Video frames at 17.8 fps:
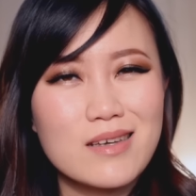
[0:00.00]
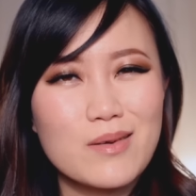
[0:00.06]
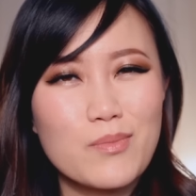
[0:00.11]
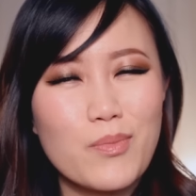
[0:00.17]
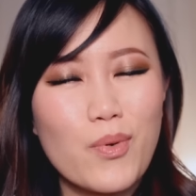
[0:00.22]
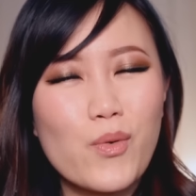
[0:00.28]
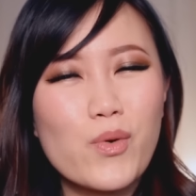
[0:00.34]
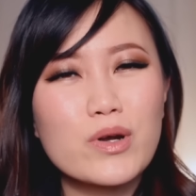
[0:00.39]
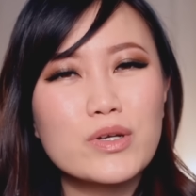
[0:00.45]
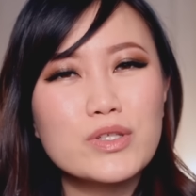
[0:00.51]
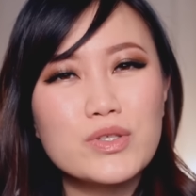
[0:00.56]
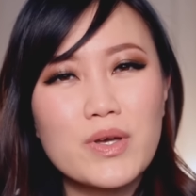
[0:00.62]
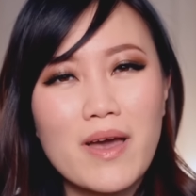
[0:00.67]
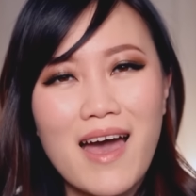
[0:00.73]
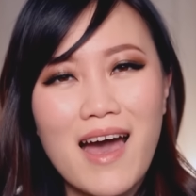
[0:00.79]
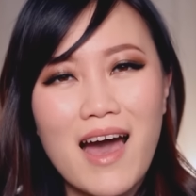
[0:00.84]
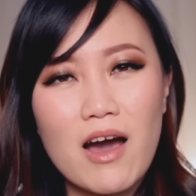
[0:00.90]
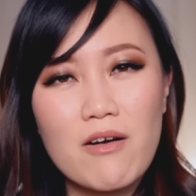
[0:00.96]
important to
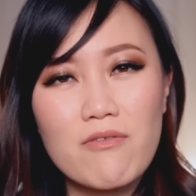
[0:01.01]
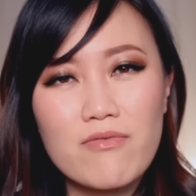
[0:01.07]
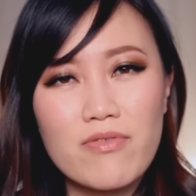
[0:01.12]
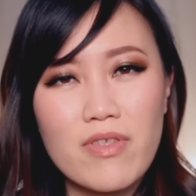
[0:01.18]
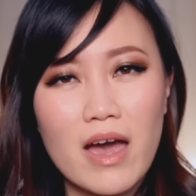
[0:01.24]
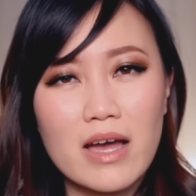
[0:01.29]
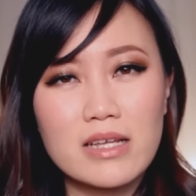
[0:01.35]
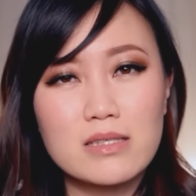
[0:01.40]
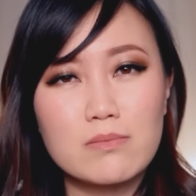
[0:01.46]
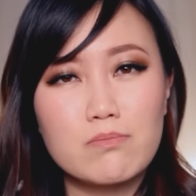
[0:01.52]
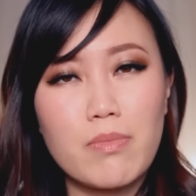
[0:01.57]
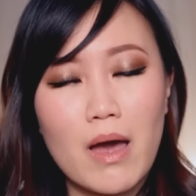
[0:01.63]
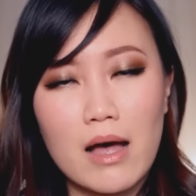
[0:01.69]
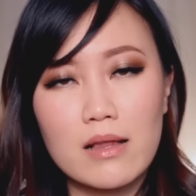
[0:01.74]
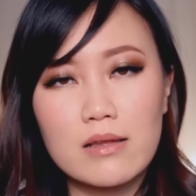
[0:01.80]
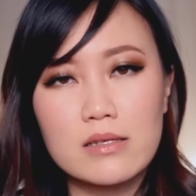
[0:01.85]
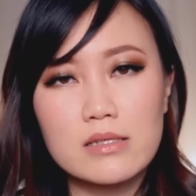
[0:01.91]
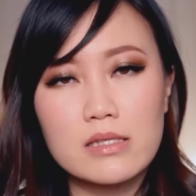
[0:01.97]
have that
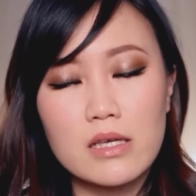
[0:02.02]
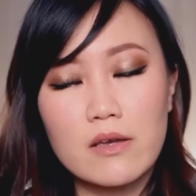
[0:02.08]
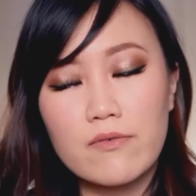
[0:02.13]
balance.